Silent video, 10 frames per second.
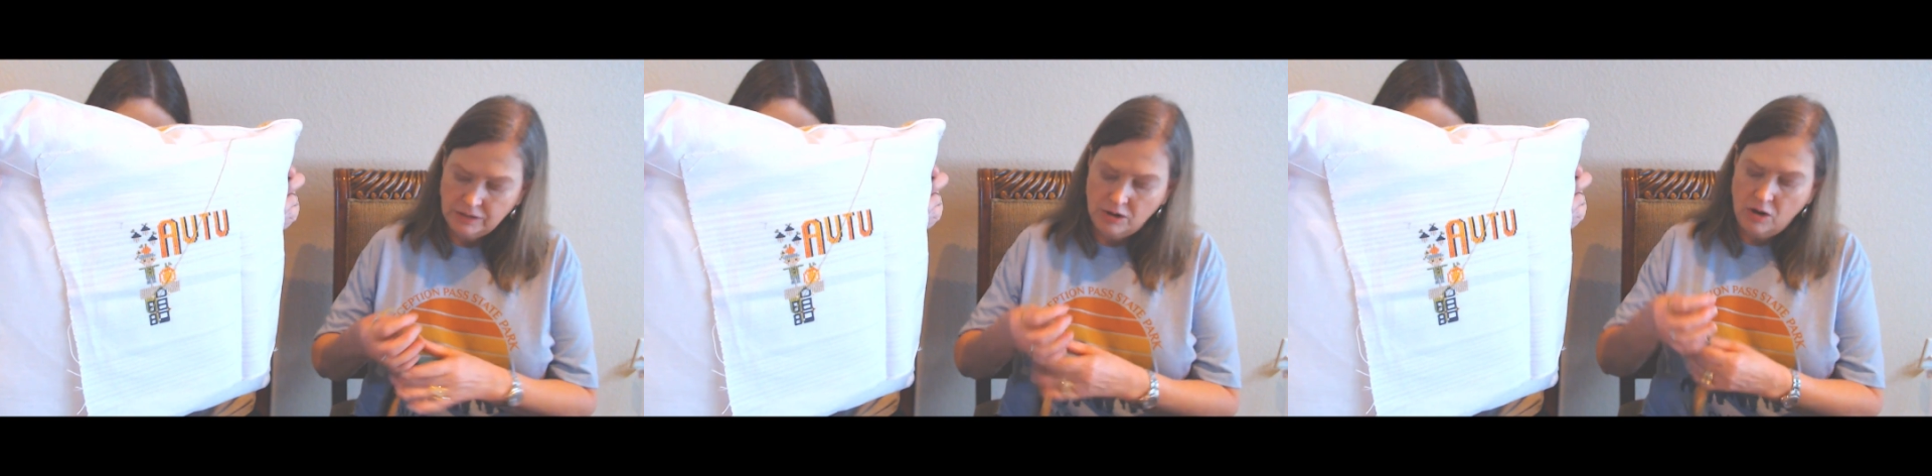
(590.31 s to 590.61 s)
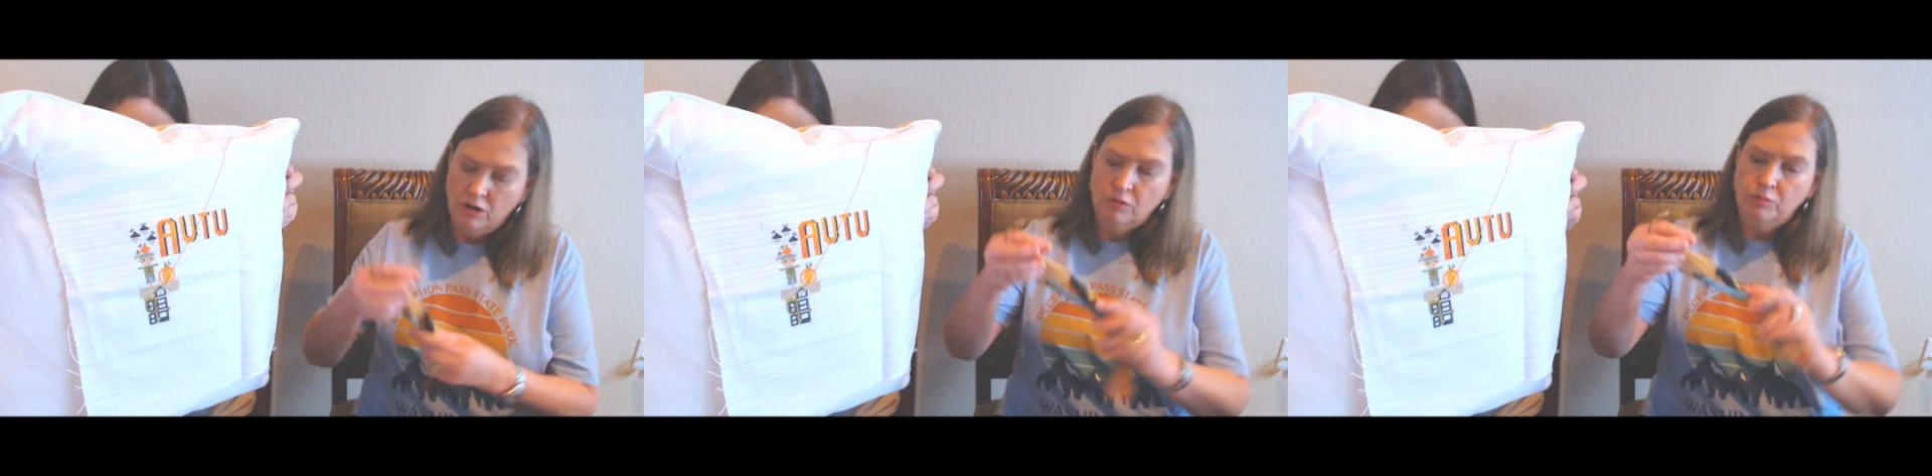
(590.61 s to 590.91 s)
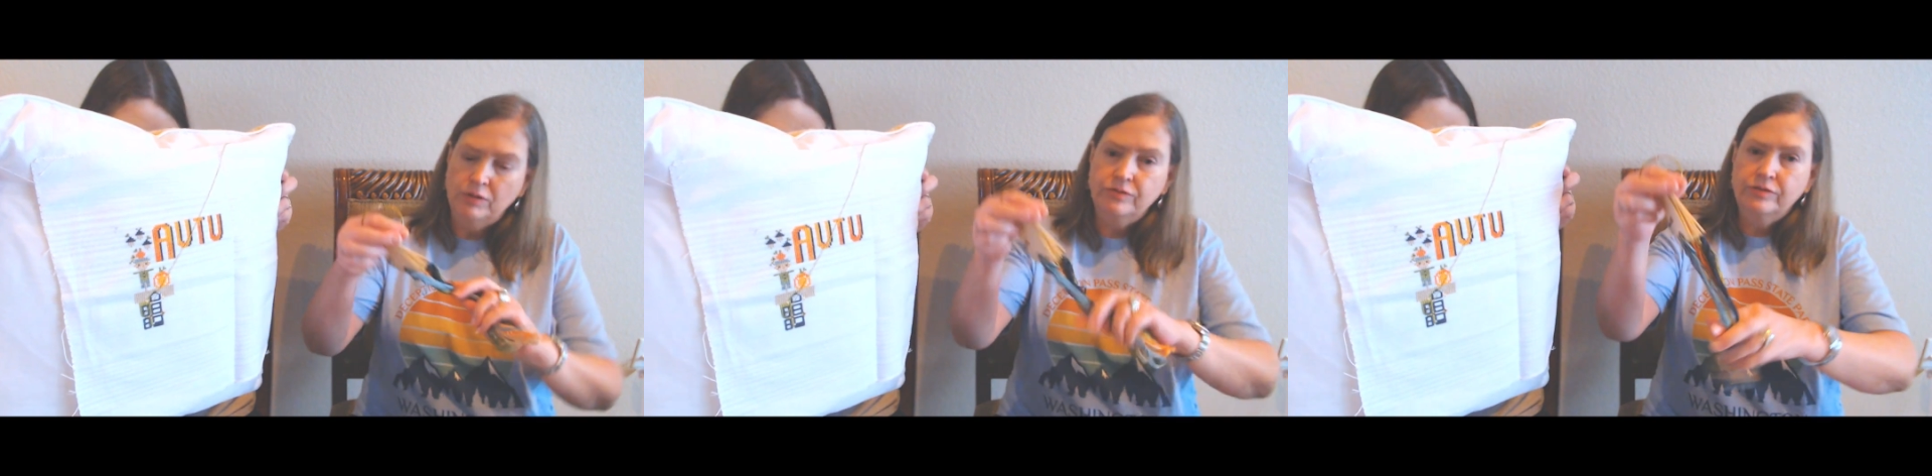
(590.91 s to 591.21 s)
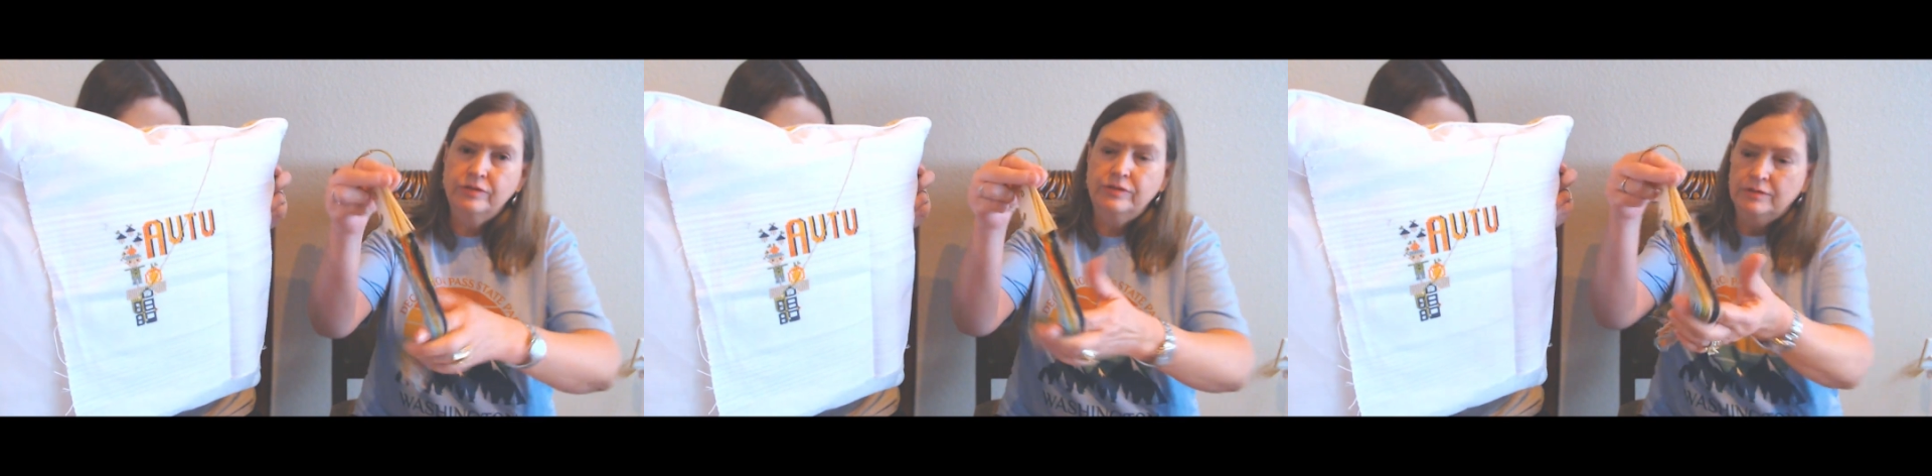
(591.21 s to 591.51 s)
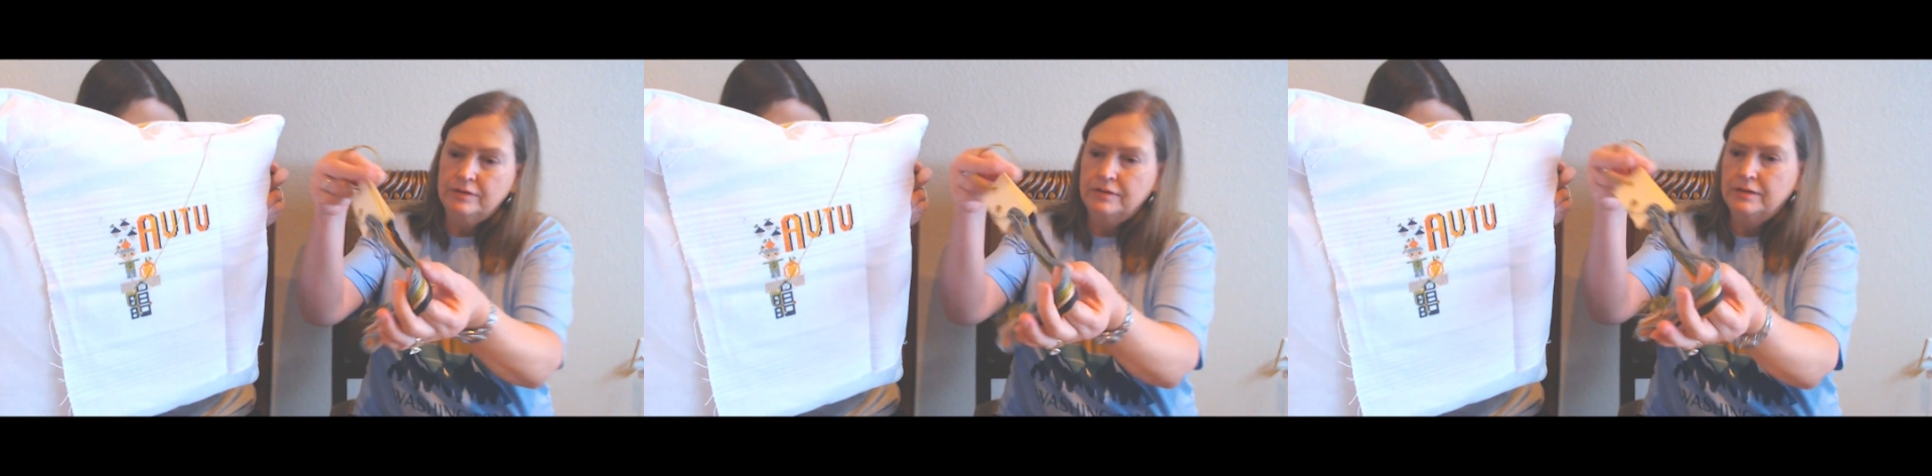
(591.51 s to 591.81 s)
All with
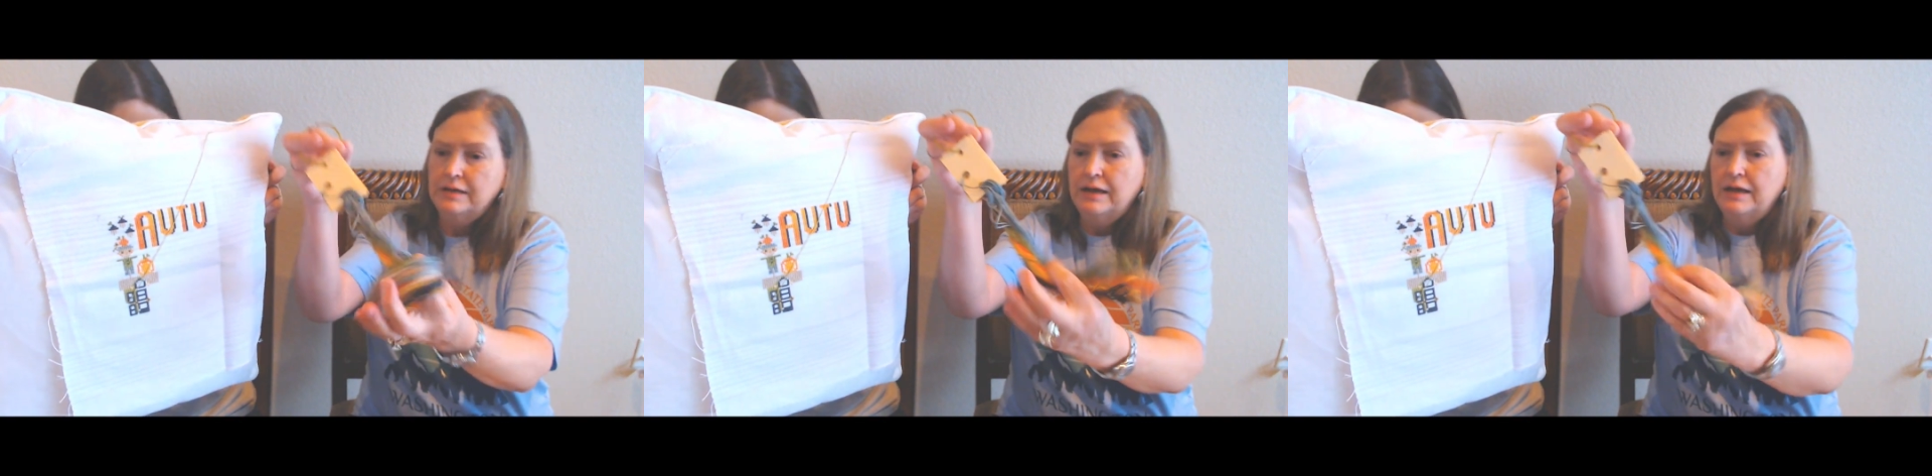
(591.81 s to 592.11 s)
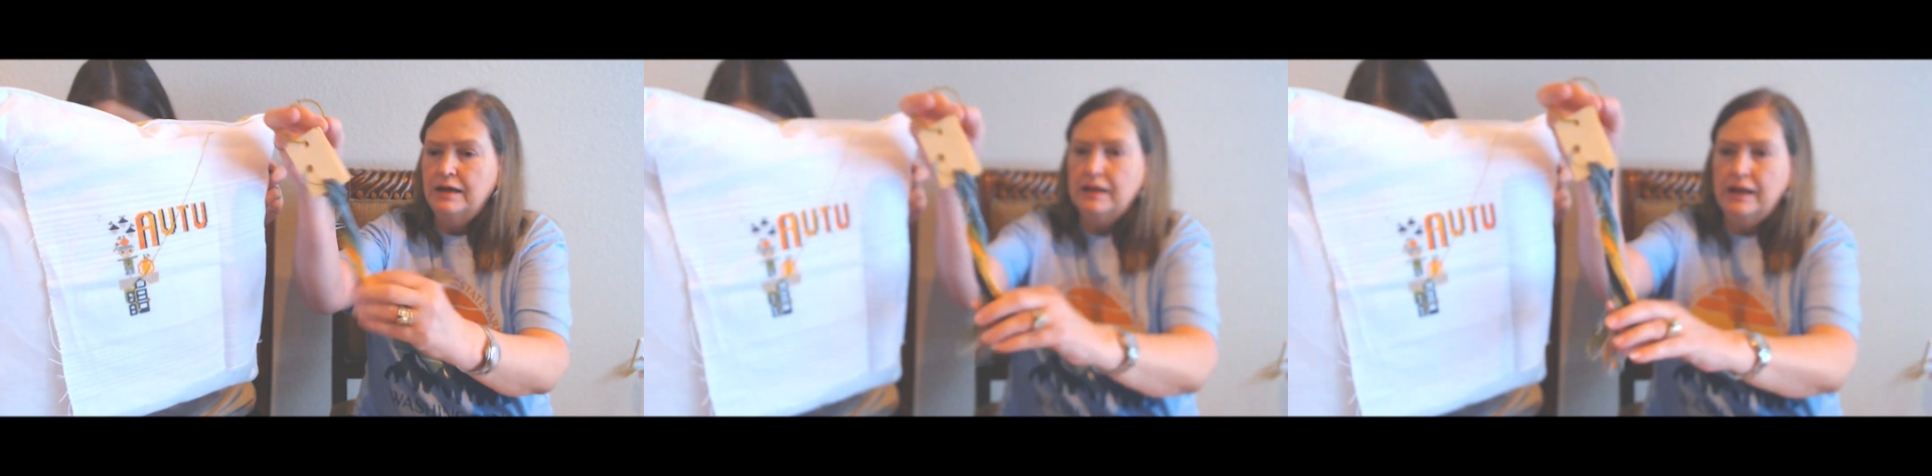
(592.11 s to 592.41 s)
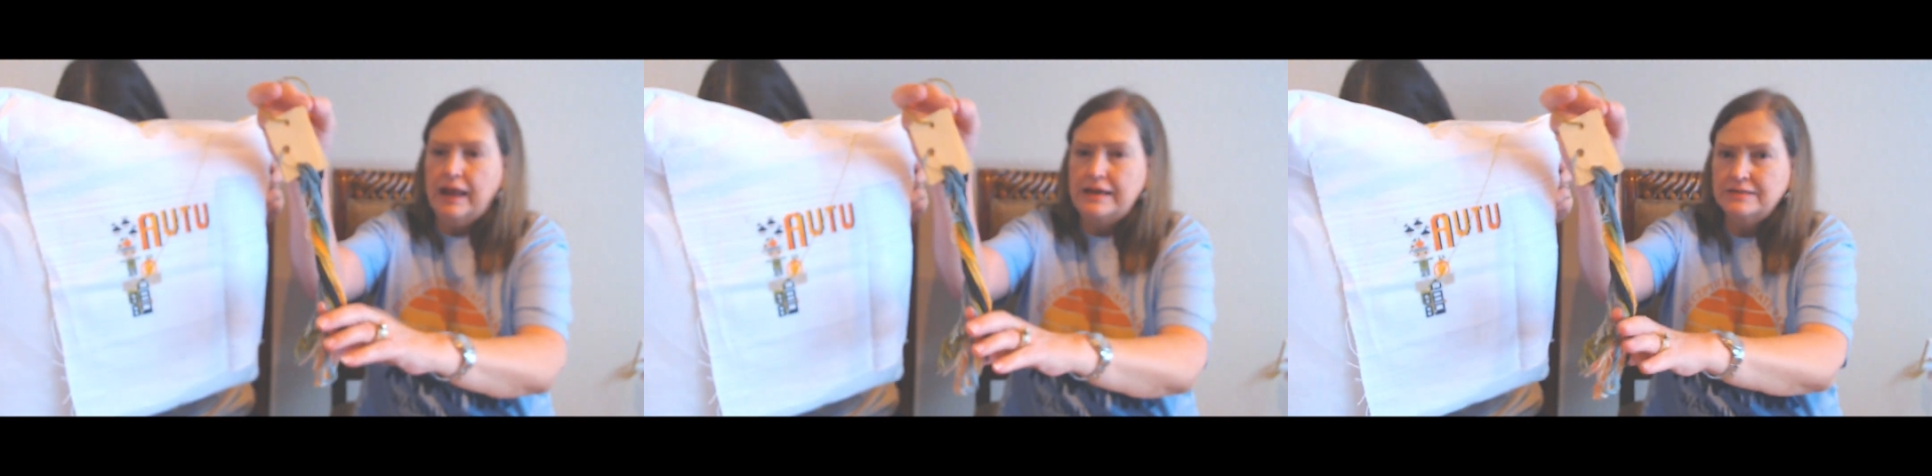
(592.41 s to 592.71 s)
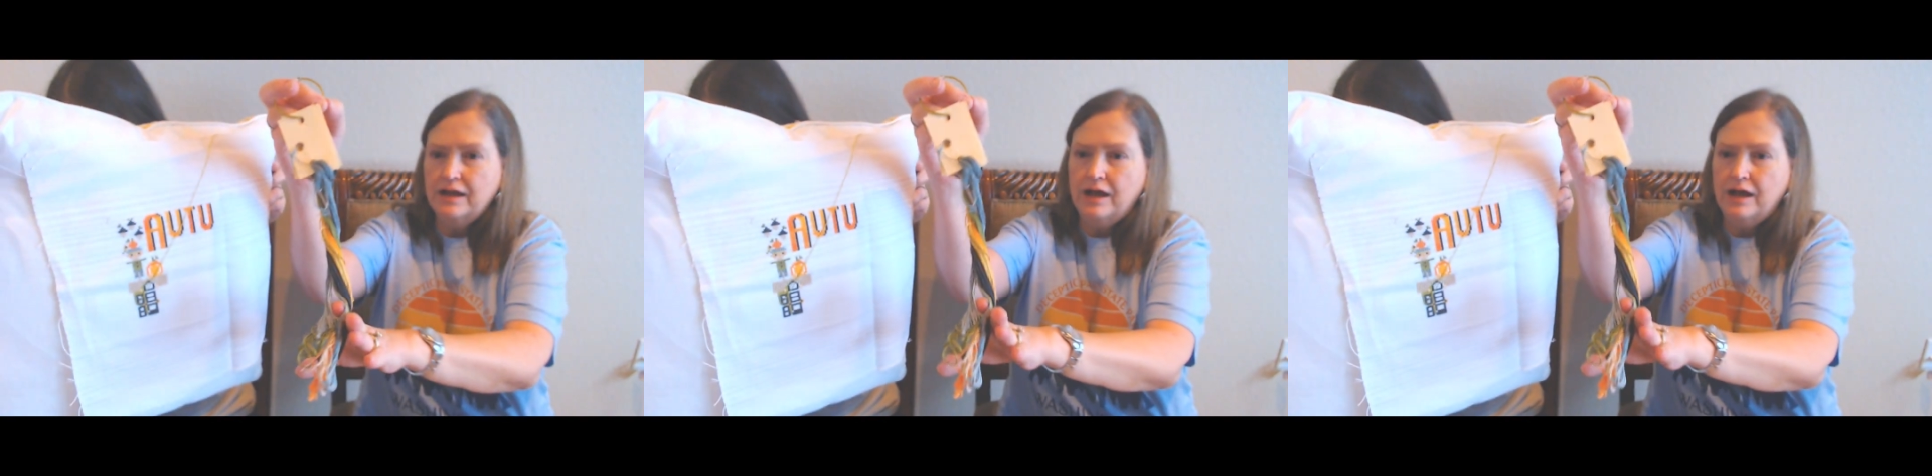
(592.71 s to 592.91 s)
classic